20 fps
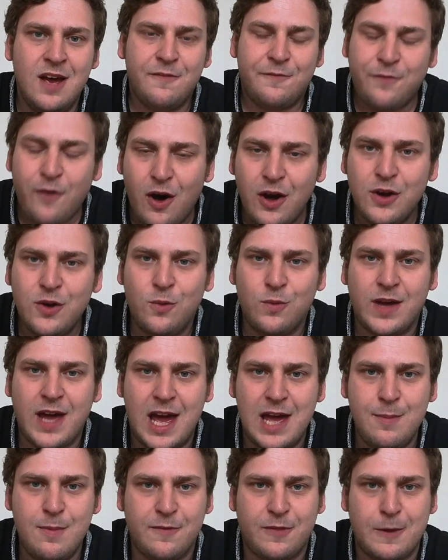Final
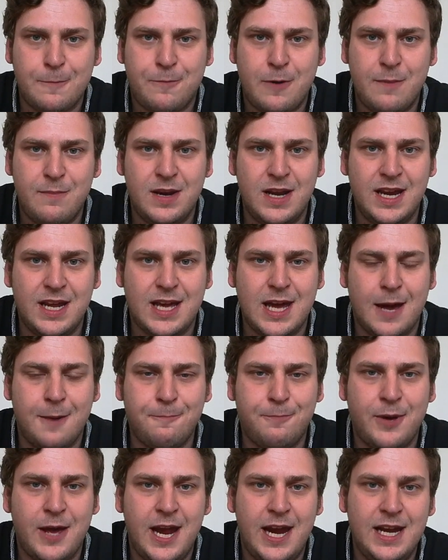game of the Premier League
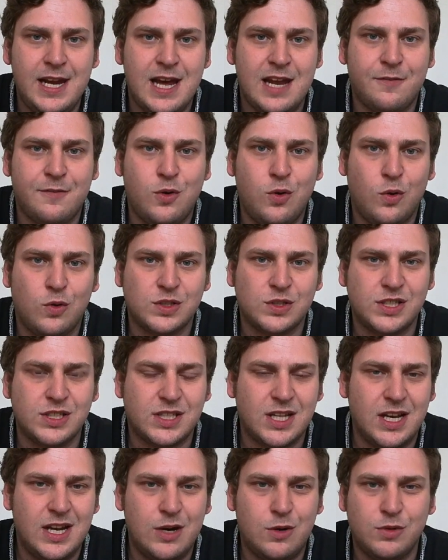campaign. And of course,
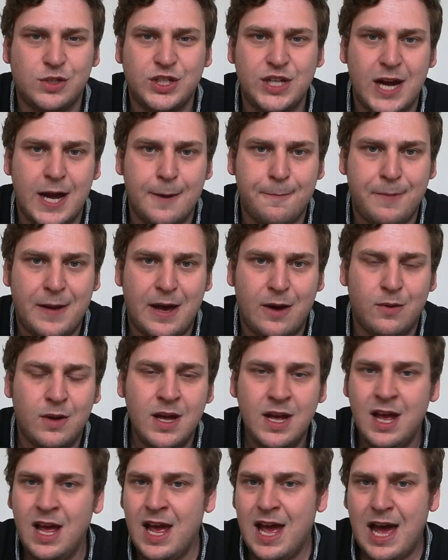just a little chat about
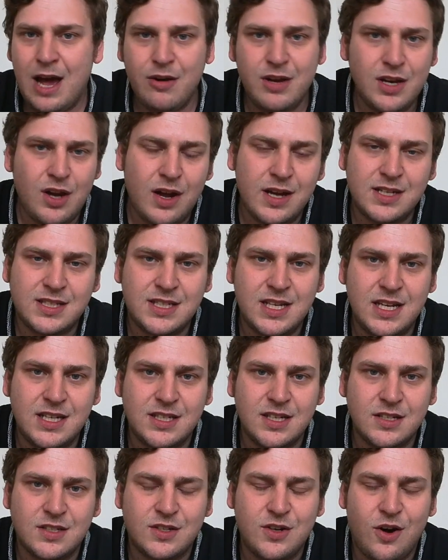how United's
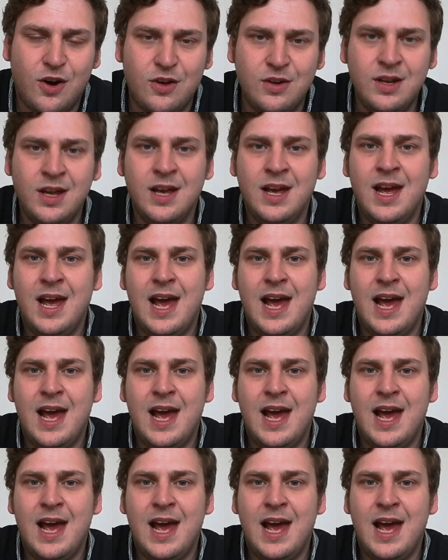season has gone.